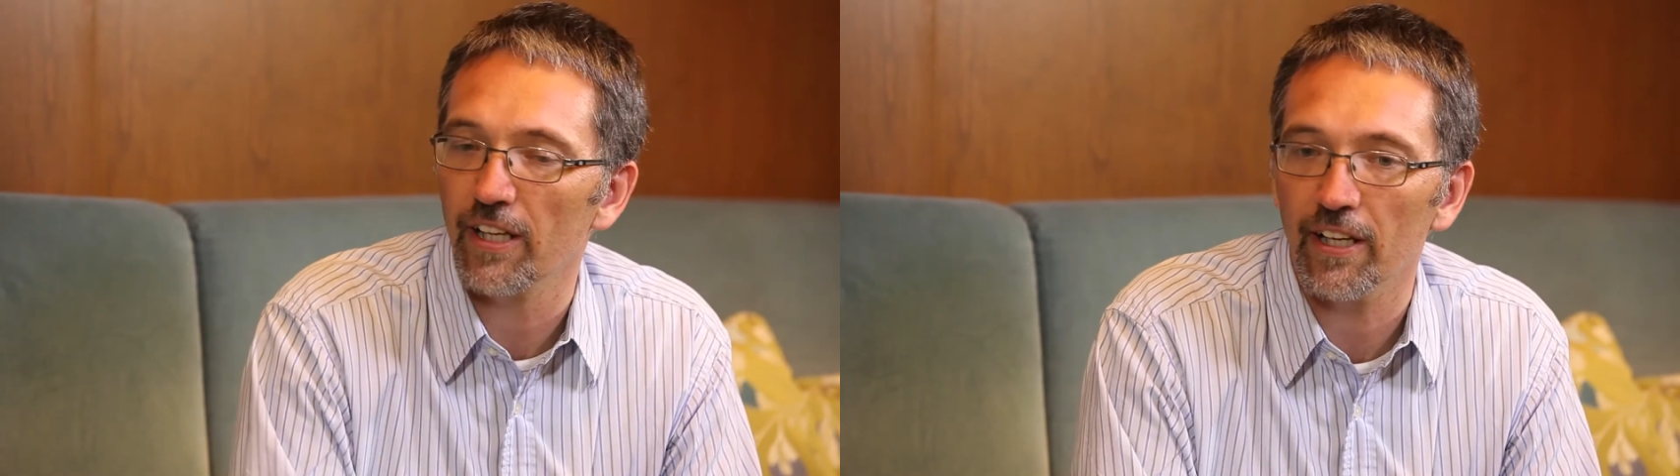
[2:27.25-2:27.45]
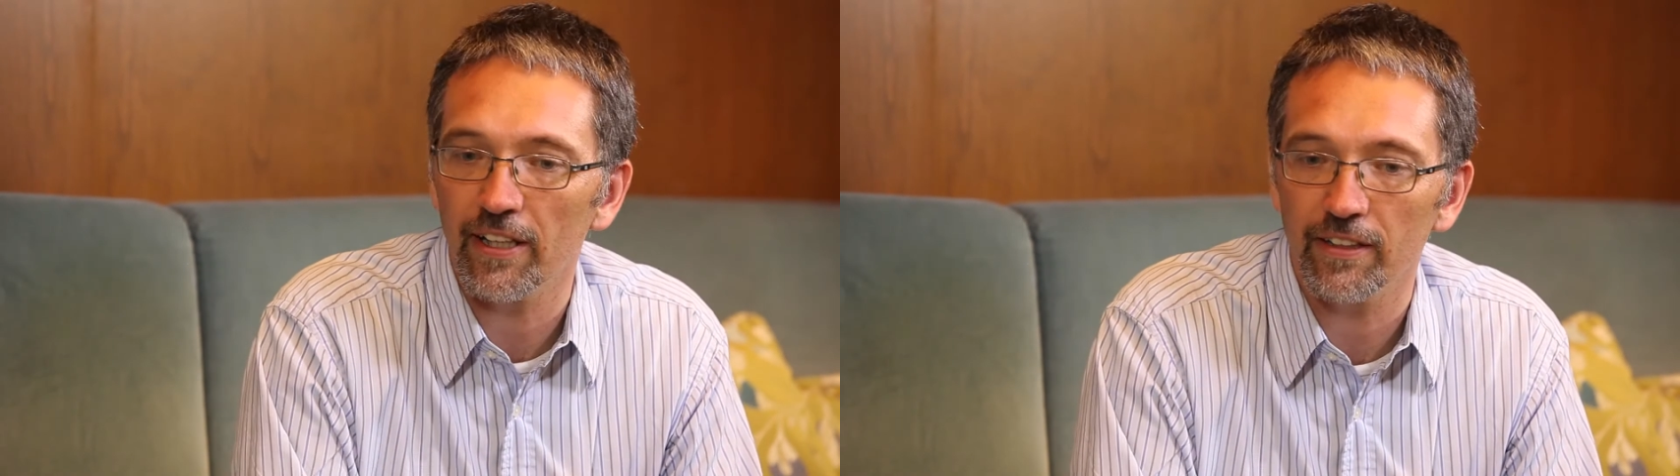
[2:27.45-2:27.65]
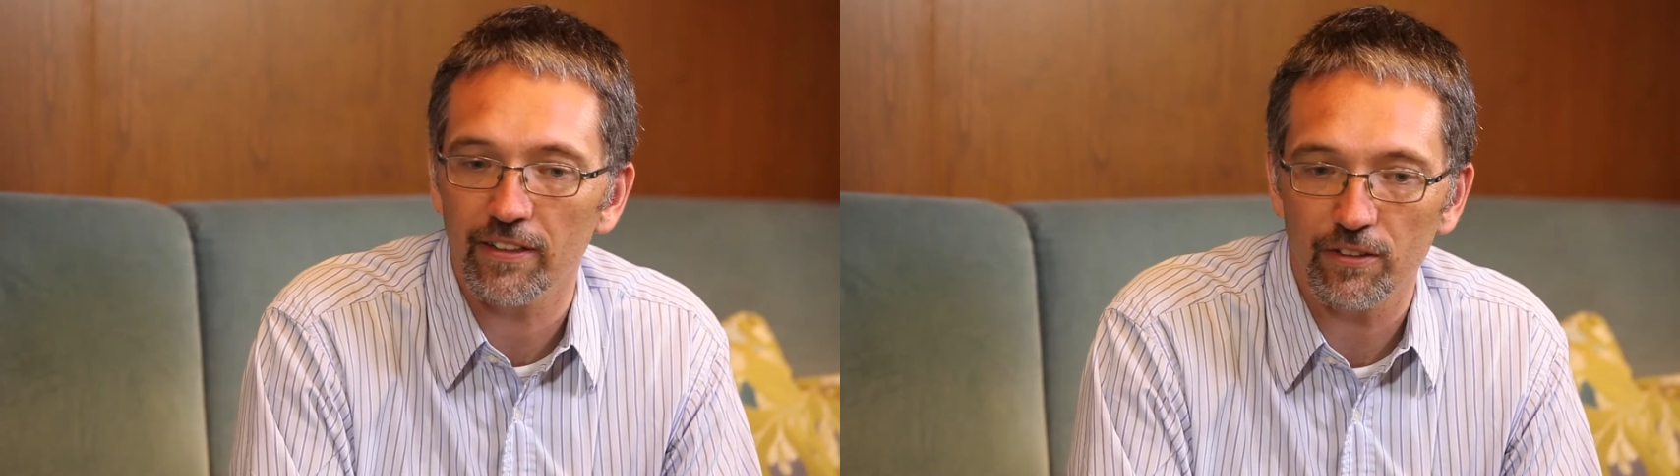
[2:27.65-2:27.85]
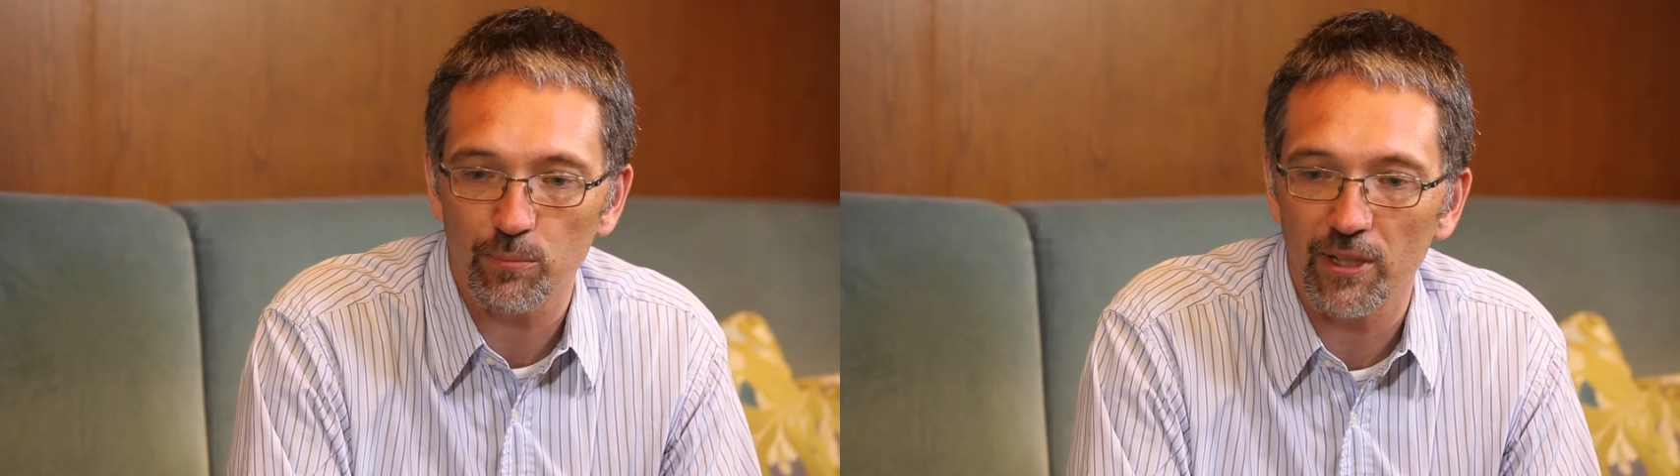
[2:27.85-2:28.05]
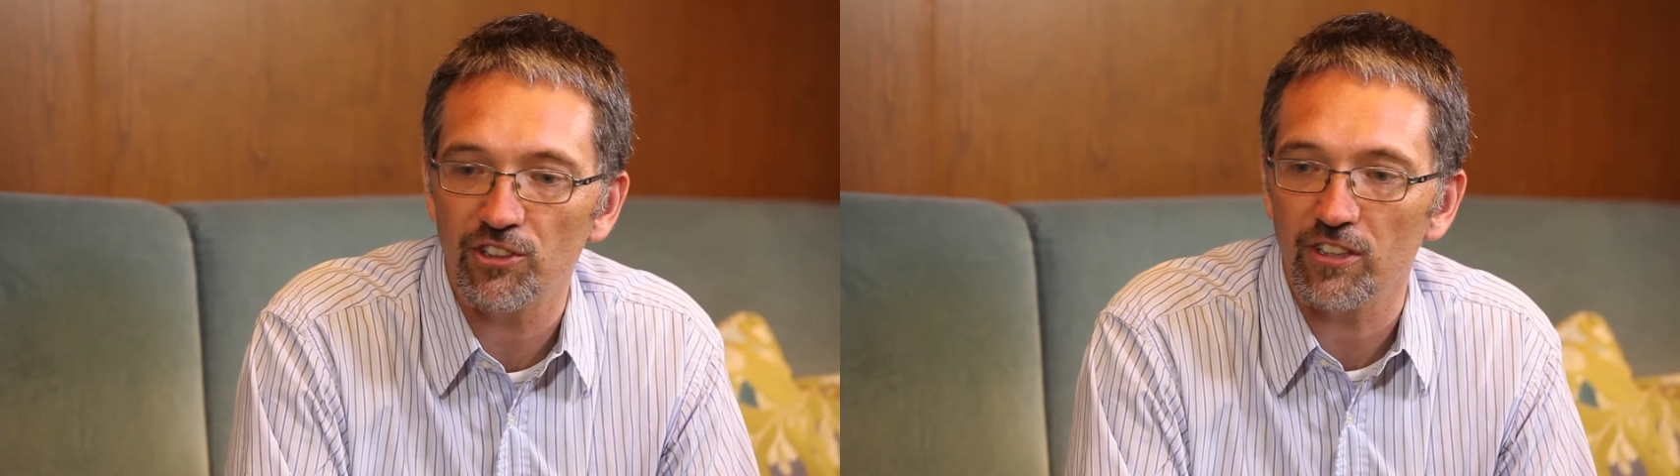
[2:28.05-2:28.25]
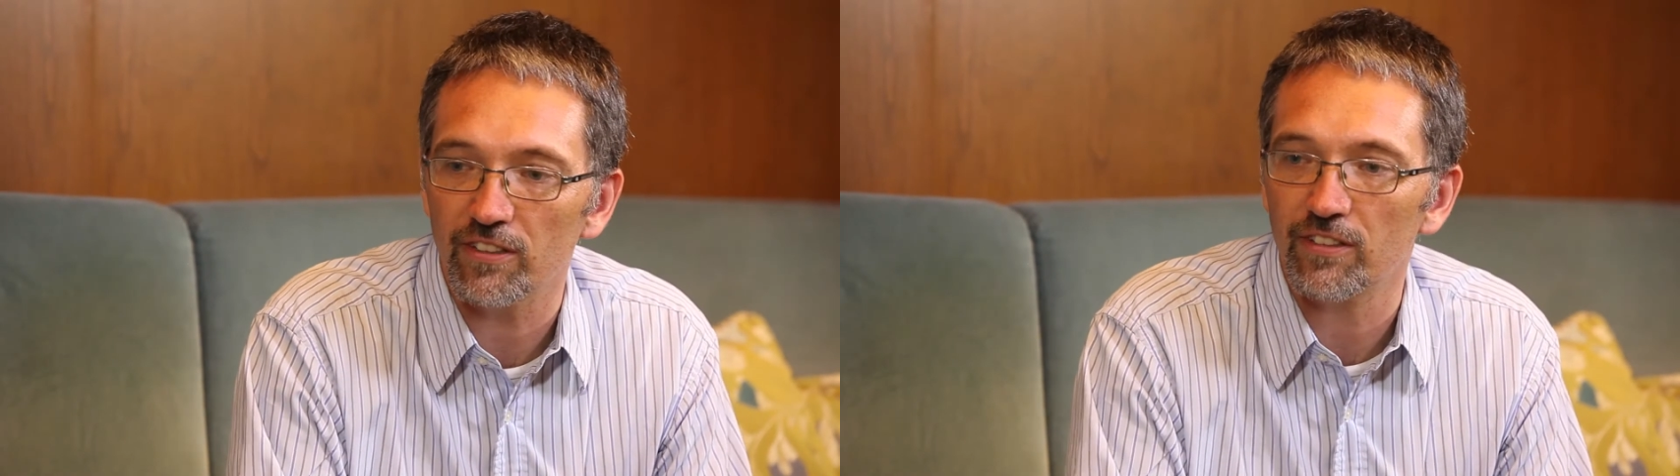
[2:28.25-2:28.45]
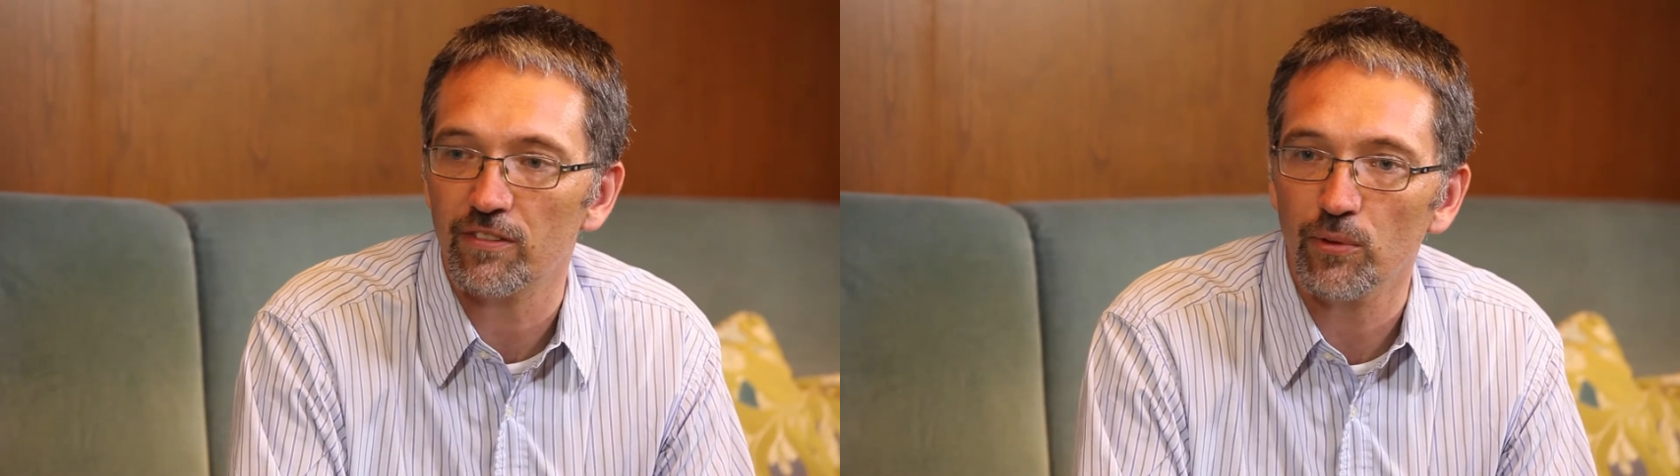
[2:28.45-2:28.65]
and the spreadsheet just